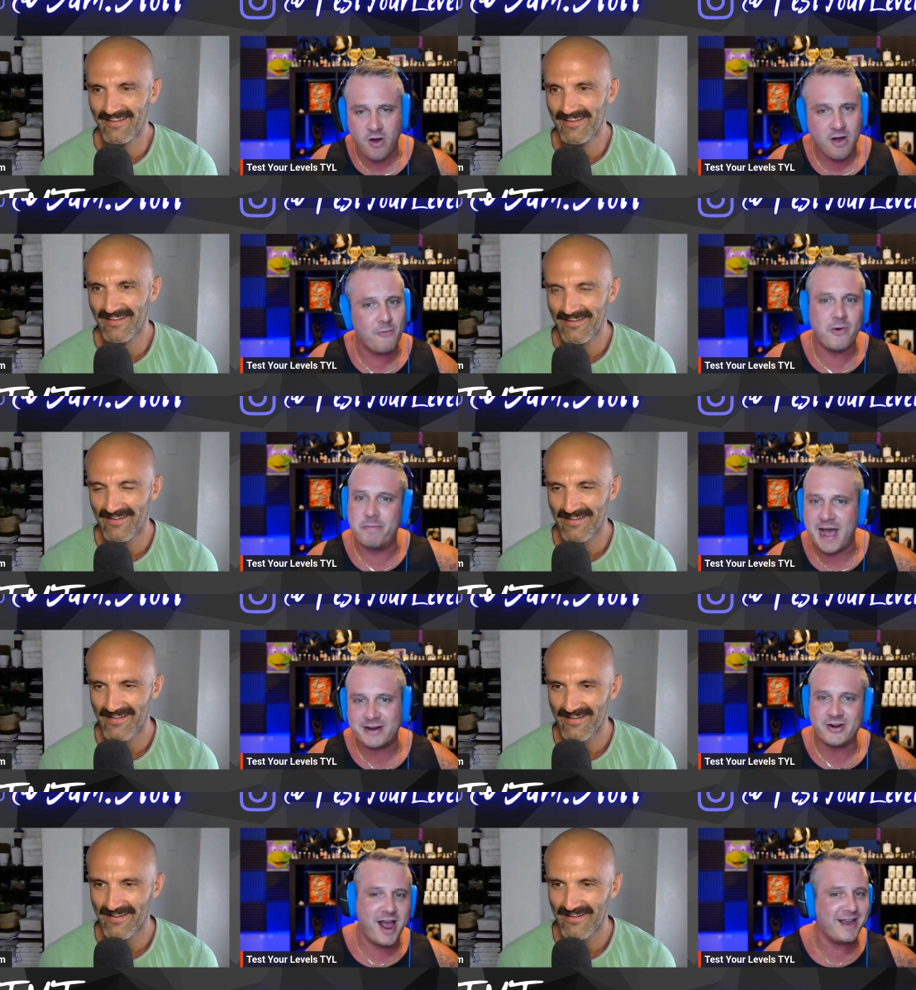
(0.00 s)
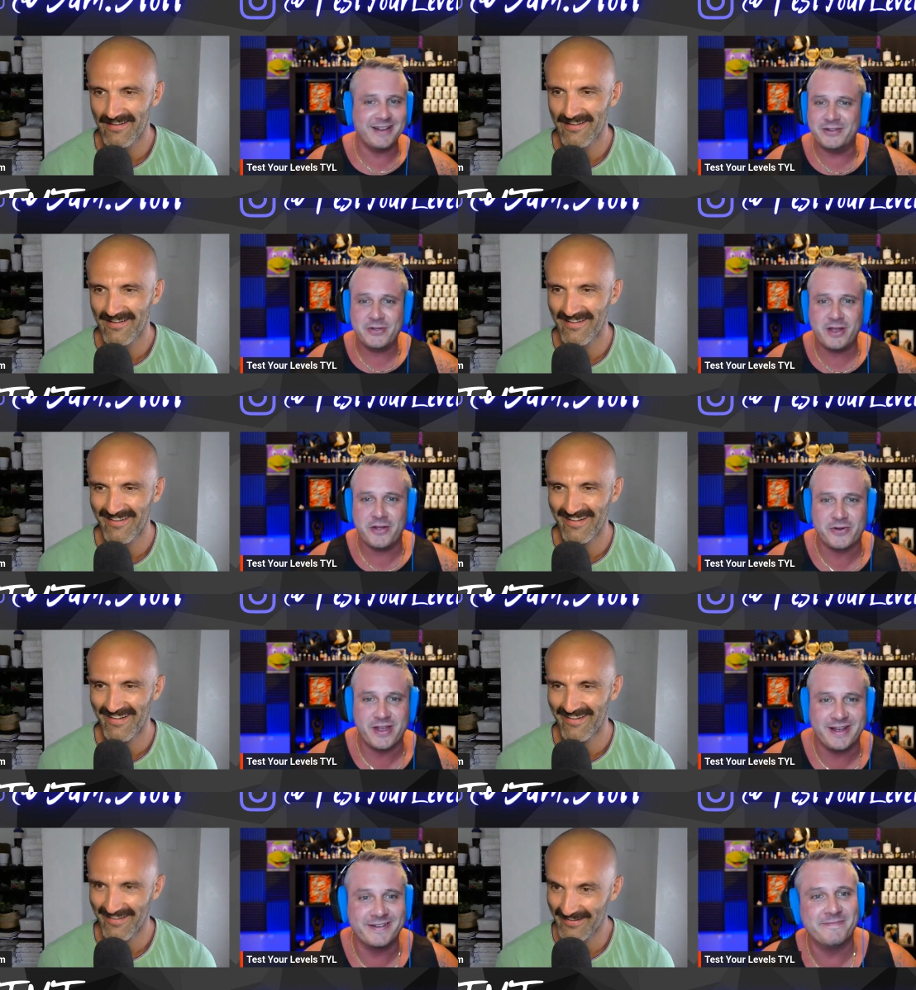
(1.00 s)
Speaker 1: we'll backtrack and do the other then.
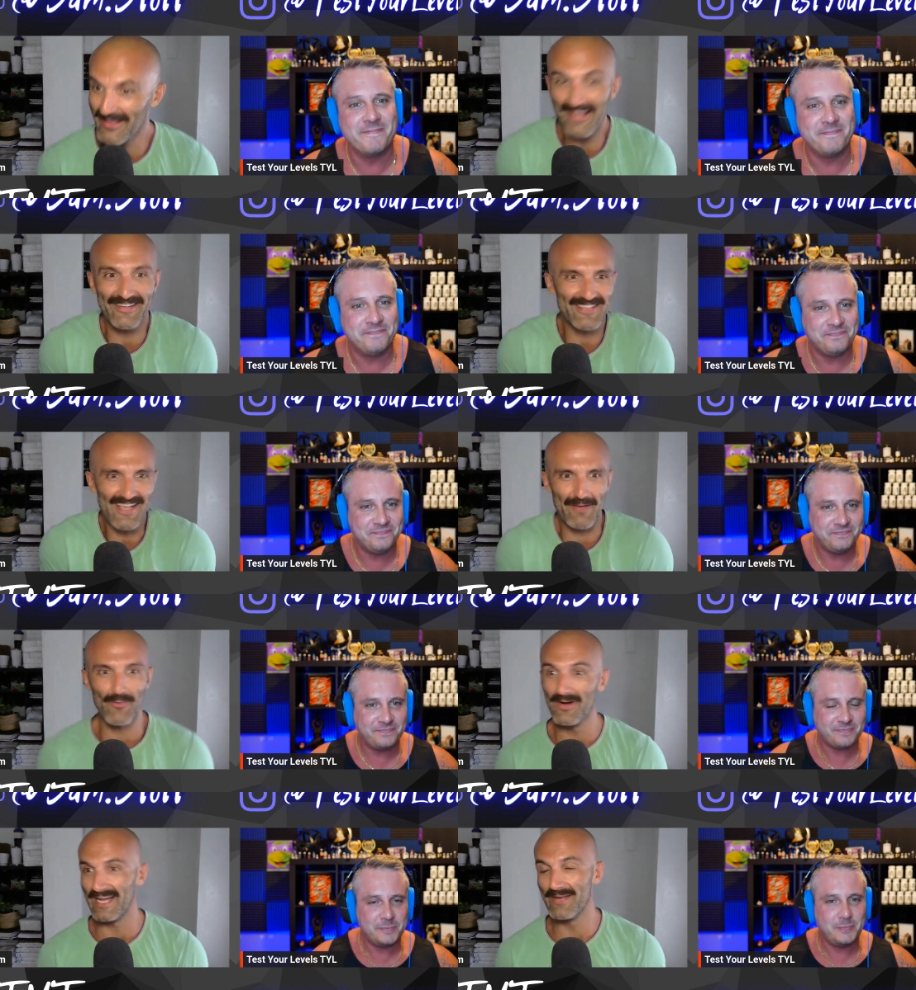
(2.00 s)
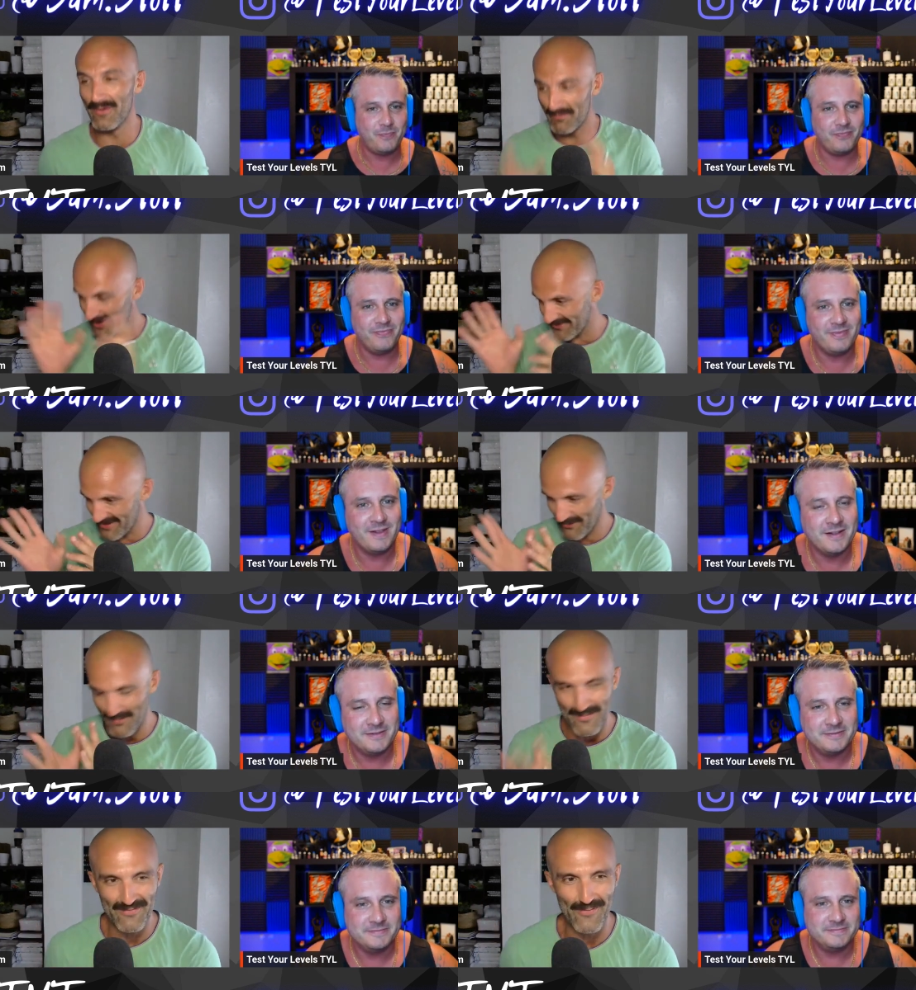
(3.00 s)
Speaker 2: Yeah, exactly. And we'll and we'll pivot and
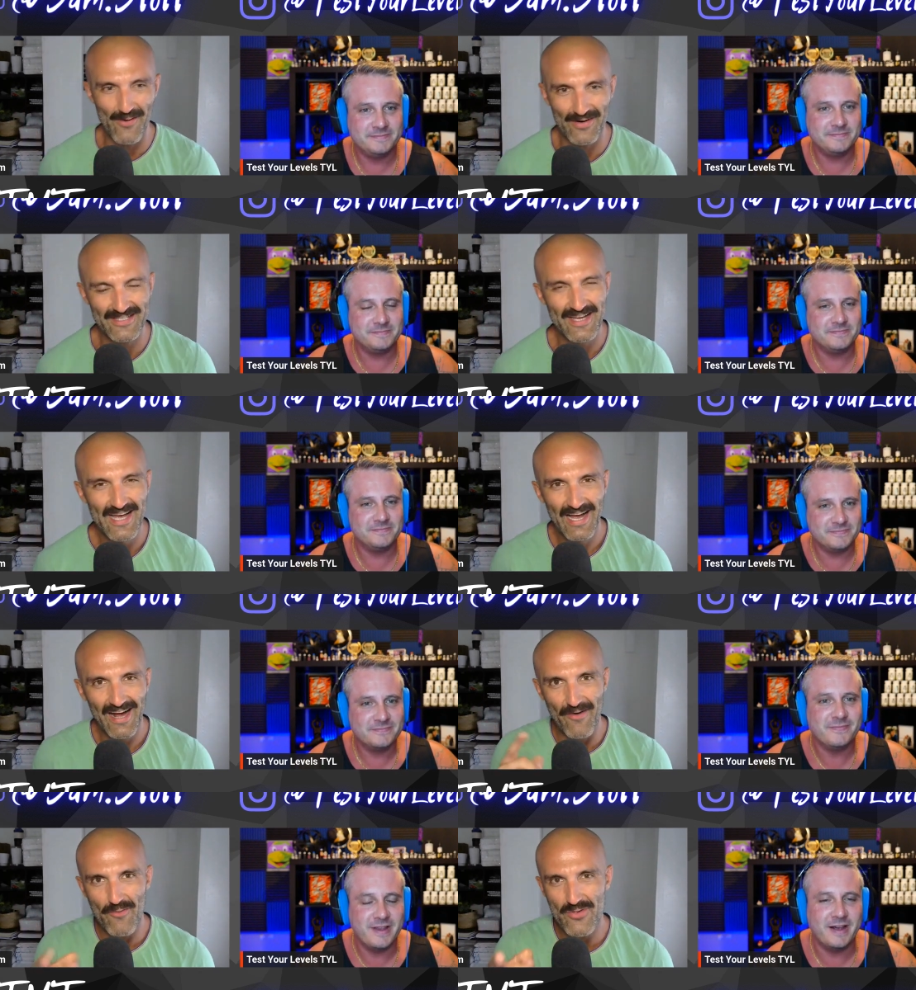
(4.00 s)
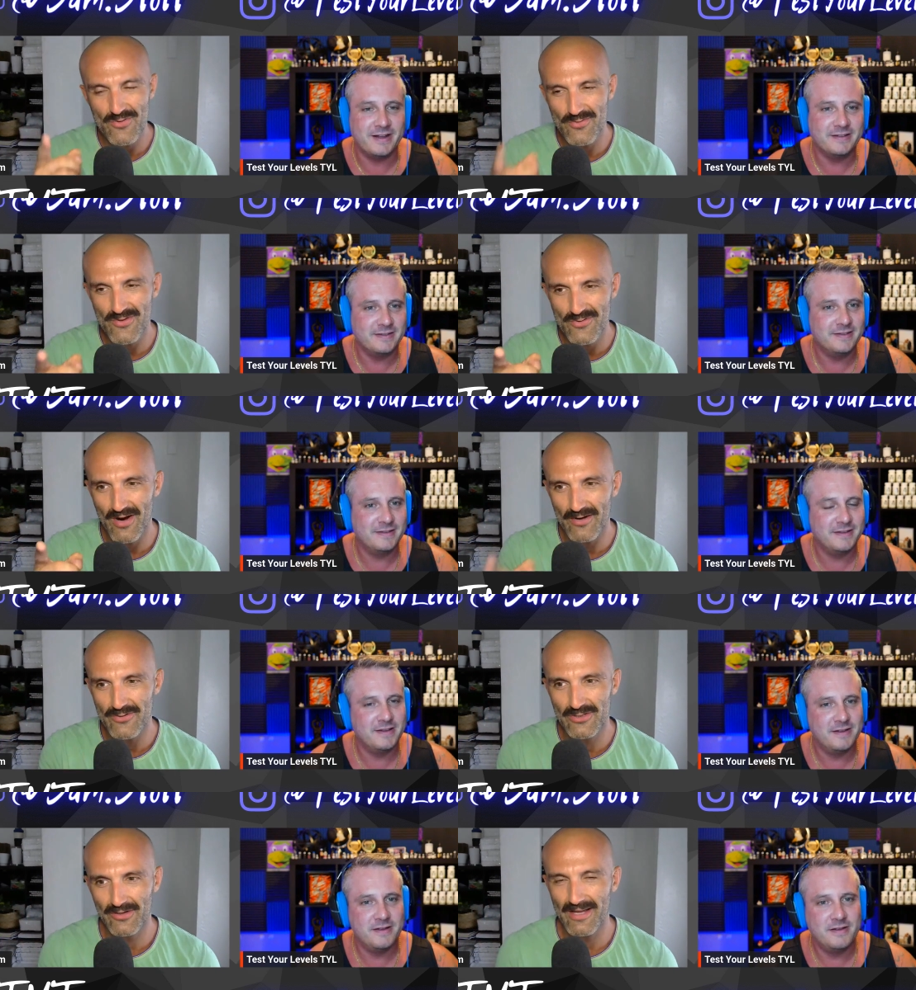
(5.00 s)
we'll move forwards. Yeah. You you are you
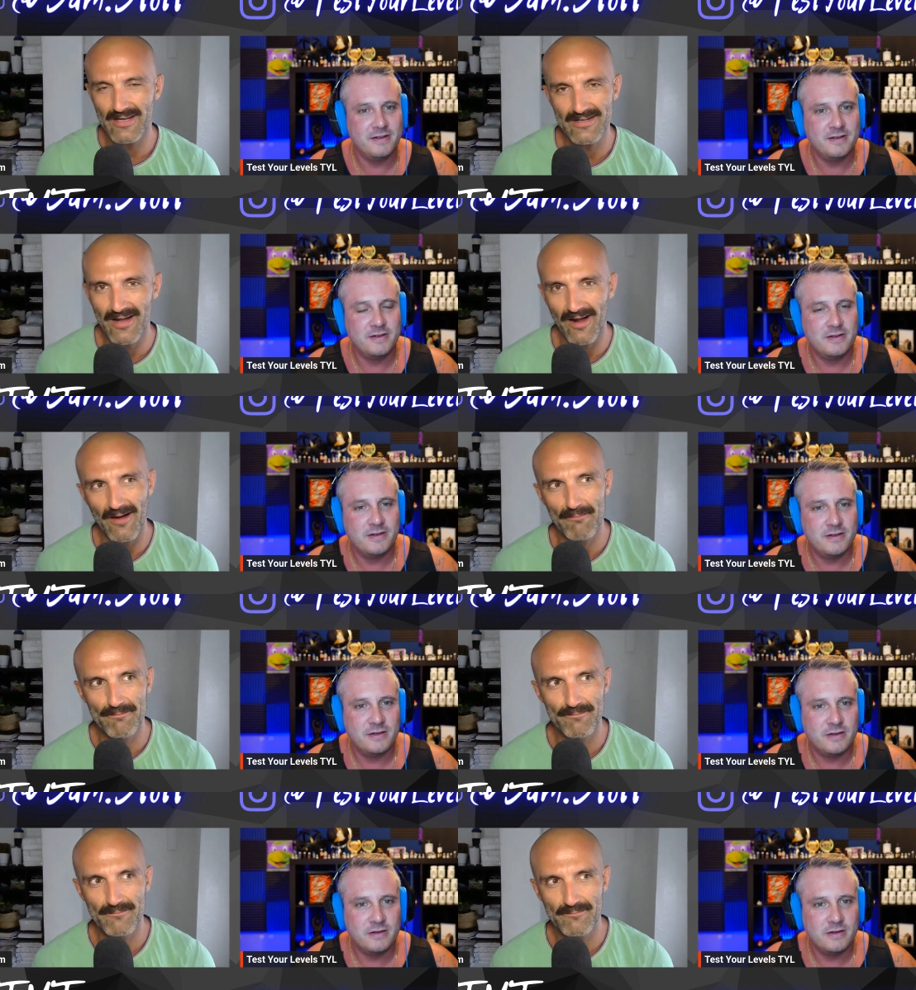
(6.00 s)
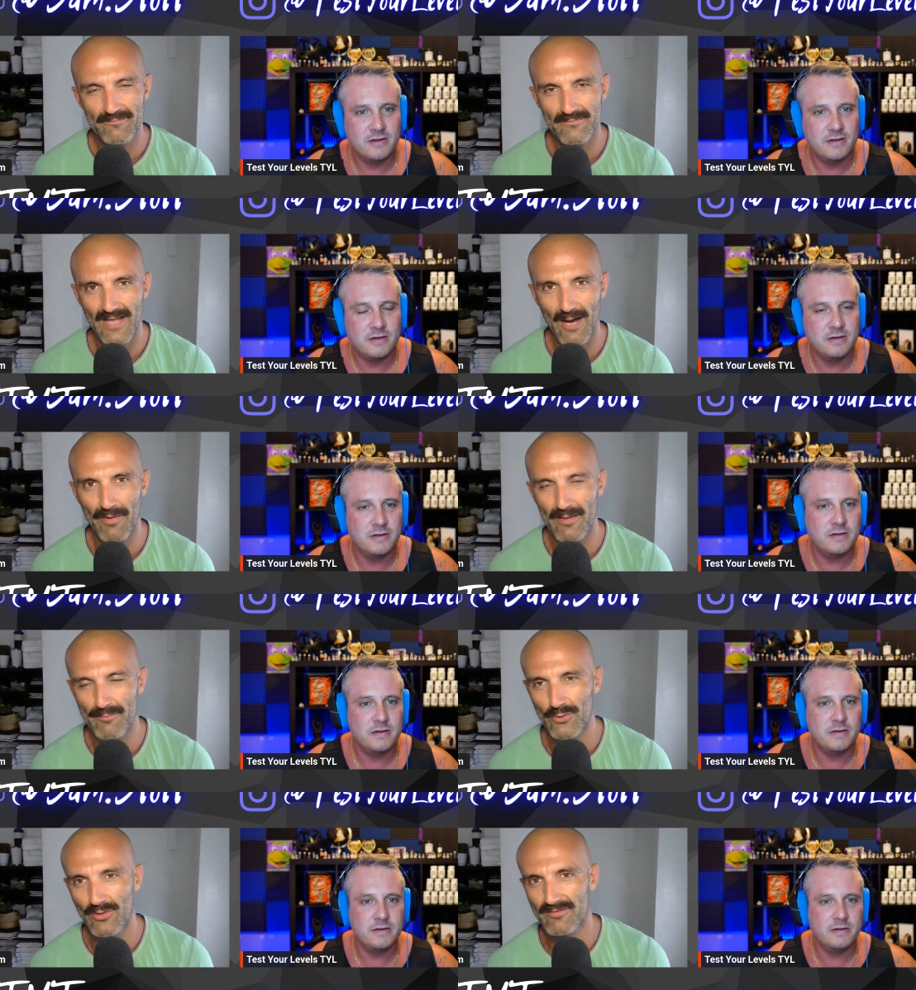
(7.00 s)
still getting um out by the
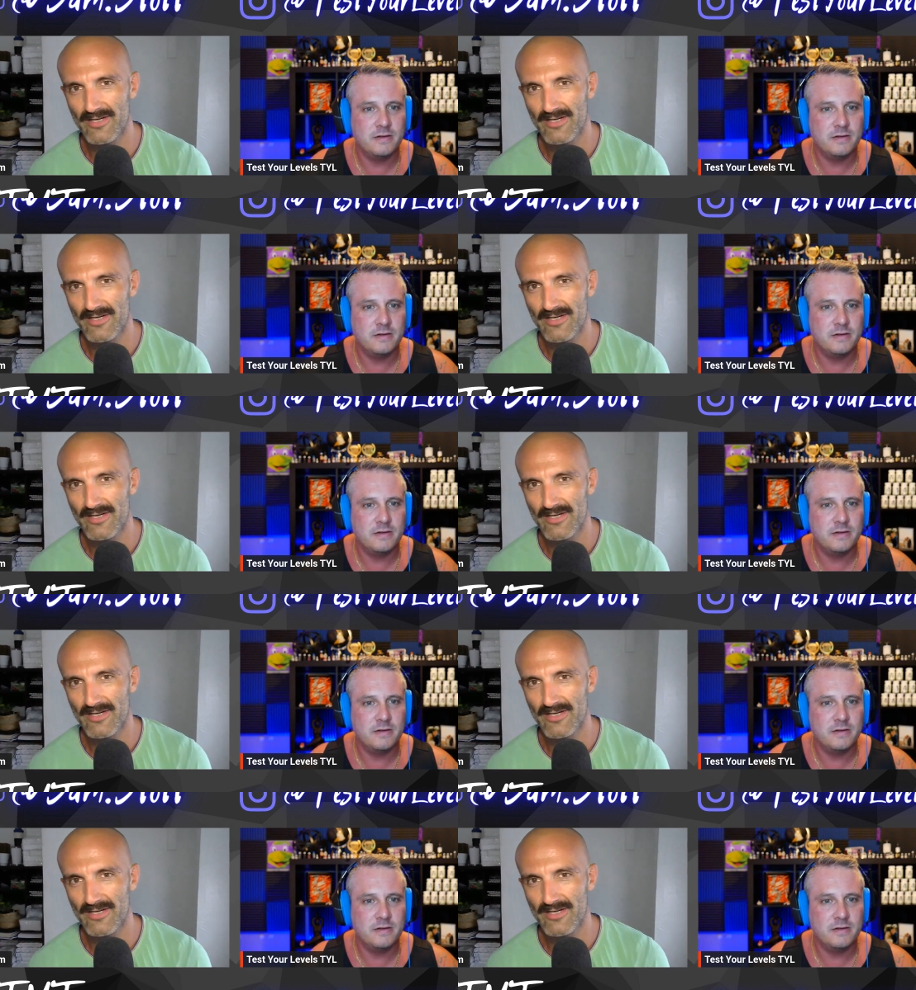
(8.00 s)
pool